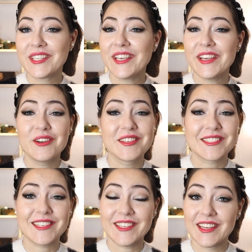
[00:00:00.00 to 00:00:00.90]

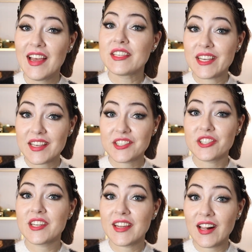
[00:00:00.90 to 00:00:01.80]
Seriously. Does
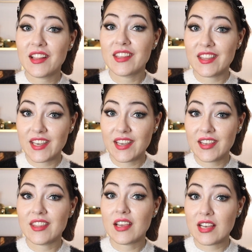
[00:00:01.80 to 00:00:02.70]
Chanel
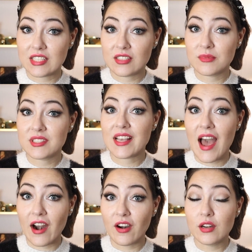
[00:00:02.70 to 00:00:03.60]
think their customers
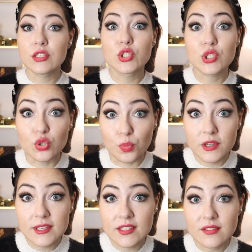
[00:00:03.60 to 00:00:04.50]
are
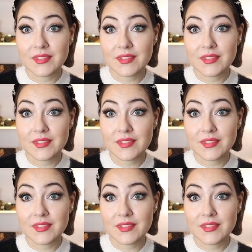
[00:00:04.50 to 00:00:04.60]
stupid?